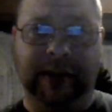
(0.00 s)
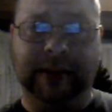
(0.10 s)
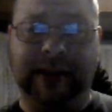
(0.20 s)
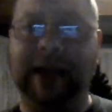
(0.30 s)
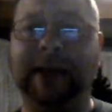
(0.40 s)

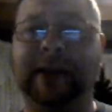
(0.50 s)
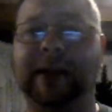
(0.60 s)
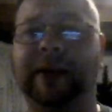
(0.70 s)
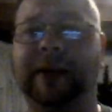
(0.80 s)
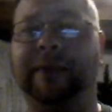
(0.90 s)
Take the
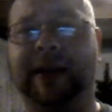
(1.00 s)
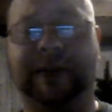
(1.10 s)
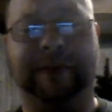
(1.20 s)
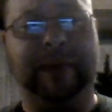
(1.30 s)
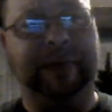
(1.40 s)

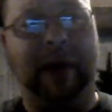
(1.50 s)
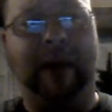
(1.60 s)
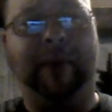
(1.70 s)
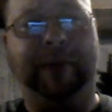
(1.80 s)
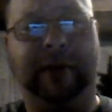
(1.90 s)
advice. It's
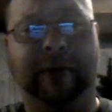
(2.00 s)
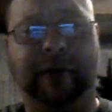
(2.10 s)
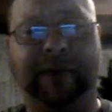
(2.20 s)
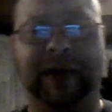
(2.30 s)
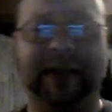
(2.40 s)
probably good
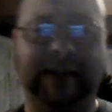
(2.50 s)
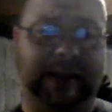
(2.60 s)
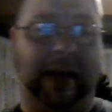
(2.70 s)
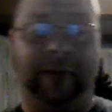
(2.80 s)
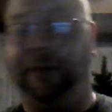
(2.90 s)
advice. It's
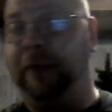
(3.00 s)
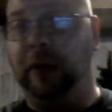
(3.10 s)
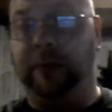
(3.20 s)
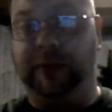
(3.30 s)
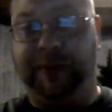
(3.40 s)
how the
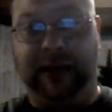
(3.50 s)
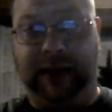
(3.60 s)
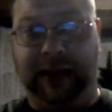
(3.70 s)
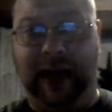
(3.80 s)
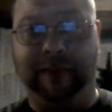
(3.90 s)
frog was being
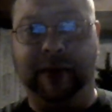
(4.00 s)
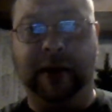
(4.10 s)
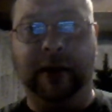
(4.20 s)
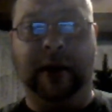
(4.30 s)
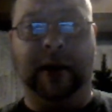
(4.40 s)
kept.
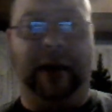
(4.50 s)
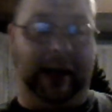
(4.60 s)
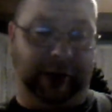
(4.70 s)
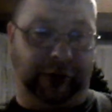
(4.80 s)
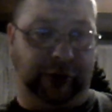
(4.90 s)

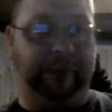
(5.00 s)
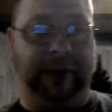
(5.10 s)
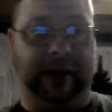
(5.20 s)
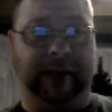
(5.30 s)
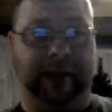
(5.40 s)
And it should
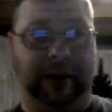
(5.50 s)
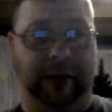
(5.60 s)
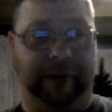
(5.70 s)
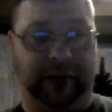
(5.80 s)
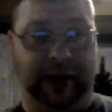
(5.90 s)
be,
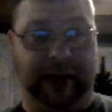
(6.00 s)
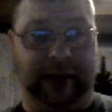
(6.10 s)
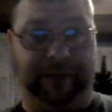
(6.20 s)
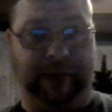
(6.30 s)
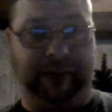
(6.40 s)
if you're getting
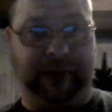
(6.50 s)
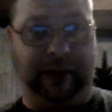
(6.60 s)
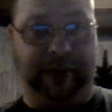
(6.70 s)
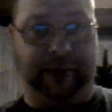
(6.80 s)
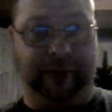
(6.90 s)
it from
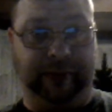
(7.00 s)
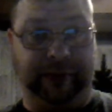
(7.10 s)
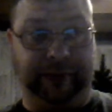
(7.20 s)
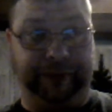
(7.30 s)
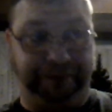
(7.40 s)
somebody
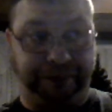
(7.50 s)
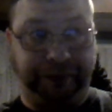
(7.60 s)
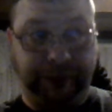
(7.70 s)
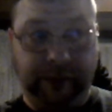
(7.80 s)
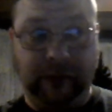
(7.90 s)
who's
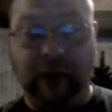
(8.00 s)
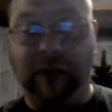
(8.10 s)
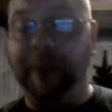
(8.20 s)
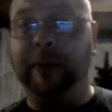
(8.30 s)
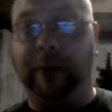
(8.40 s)

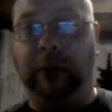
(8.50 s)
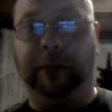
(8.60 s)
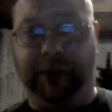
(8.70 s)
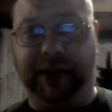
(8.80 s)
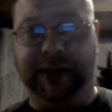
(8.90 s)

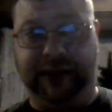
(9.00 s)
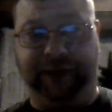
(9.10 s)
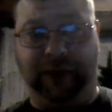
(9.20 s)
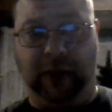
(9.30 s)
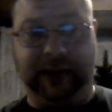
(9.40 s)
reputable, breeds these
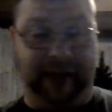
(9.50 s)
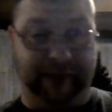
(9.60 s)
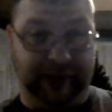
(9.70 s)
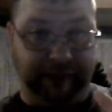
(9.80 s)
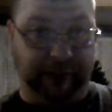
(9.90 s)
frogs,
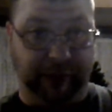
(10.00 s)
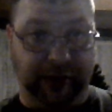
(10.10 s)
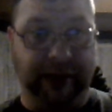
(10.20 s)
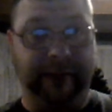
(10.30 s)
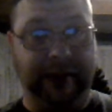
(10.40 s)
obviously if they're
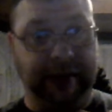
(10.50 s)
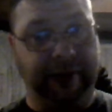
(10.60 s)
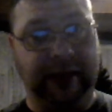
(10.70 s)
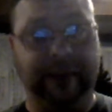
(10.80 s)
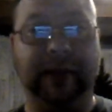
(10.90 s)
breeding them, then they're
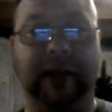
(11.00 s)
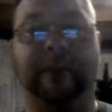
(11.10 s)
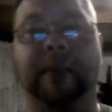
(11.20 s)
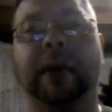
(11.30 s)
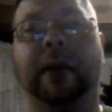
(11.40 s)
keeping
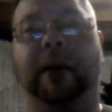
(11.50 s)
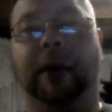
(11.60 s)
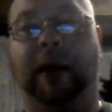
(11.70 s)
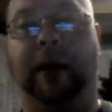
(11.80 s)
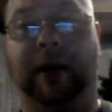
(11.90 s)
them
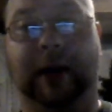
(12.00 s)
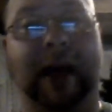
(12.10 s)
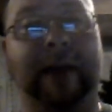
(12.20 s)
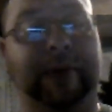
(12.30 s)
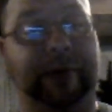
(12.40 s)

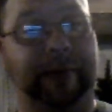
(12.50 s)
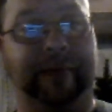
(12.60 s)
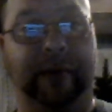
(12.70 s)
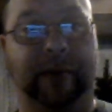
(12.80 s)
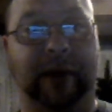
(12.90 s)
alive and doing
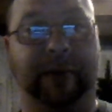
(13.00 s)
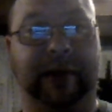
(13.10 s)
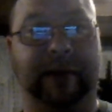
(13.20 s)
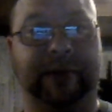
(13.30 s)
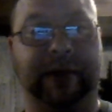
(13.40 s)
very well with
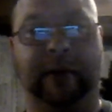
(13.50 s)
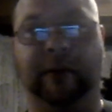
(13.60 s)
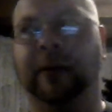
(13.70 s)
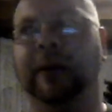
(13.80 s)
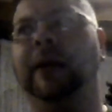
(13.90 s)
them. So,